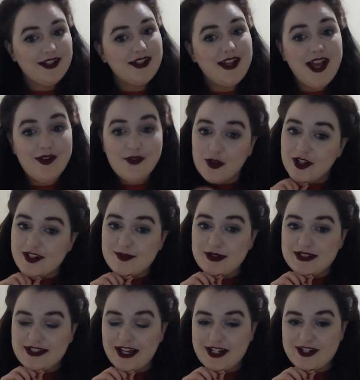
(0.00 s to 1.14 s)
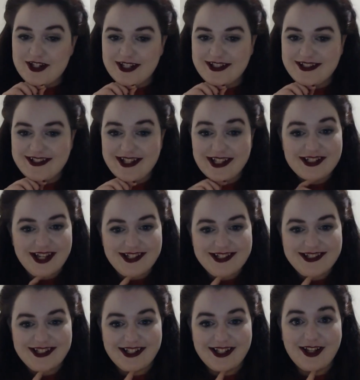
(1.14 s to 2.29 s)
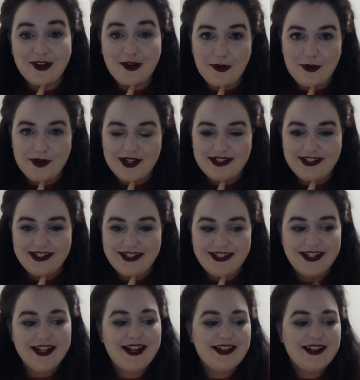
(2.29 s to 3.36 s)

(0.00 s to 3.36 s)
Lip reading: have your expectations adjusted accordingly.